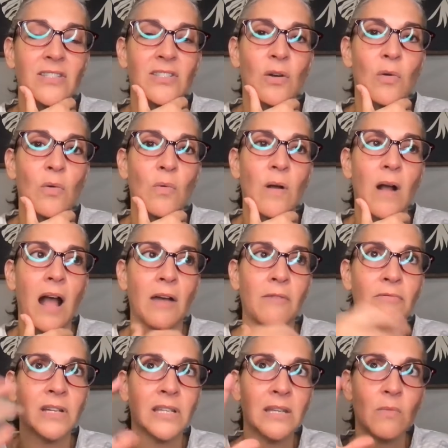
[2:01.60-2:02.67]
so I
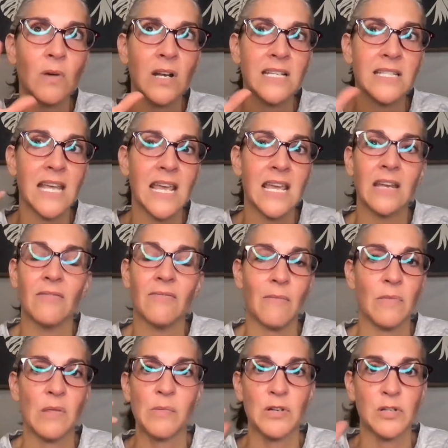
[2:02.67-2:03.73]
really want to take it
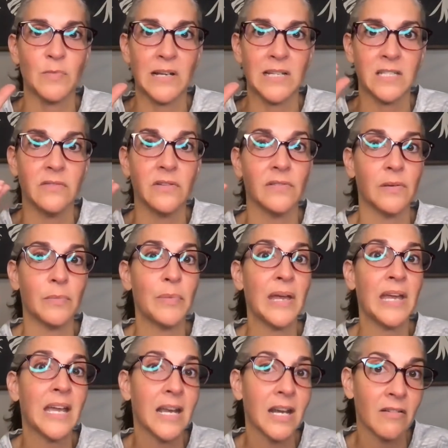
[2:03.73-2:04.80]
from the perspective of a
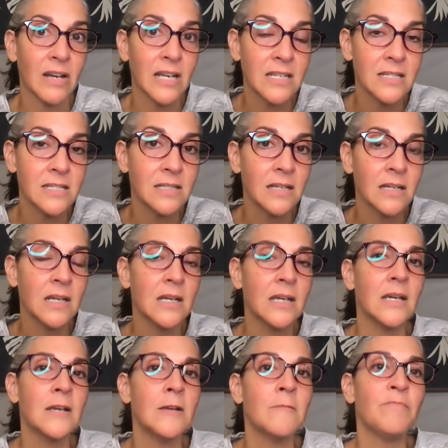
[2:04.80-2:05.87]
parent
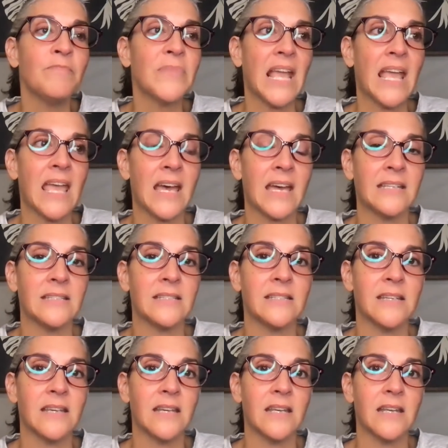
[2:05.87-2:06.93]
and
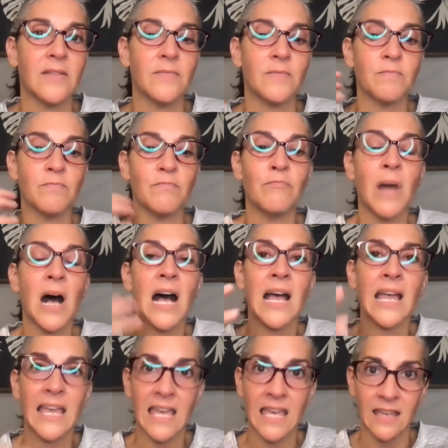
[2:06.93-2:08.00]

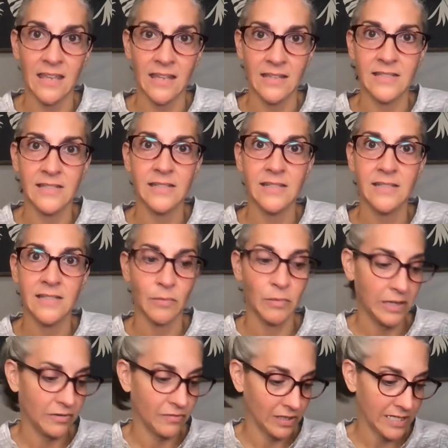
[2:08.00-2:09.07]
my kids'
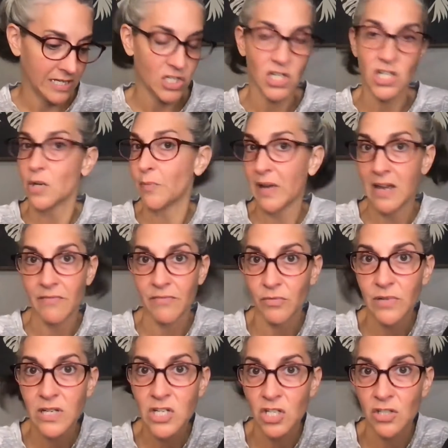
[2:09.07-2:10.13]
sibling relationship. I have
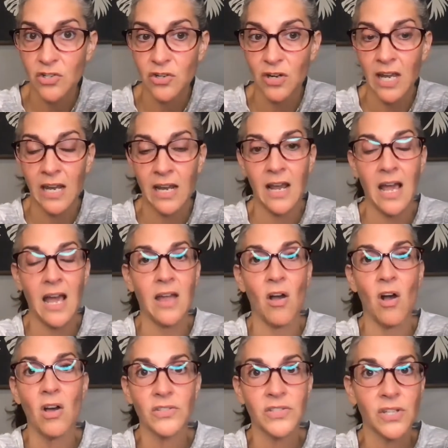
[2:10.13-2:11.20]
3 children. I
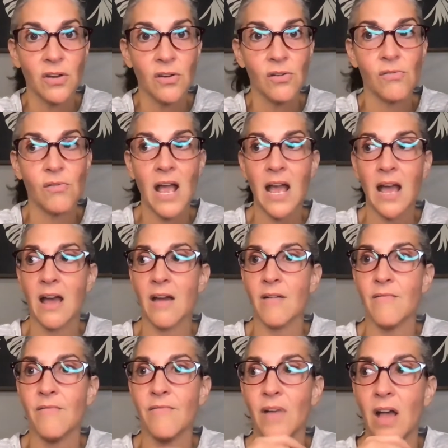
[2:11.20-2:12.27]
also
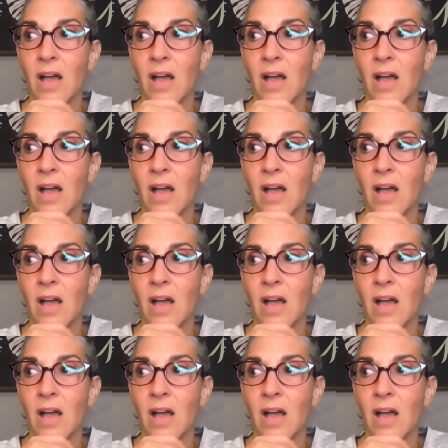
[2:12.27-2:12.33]
have,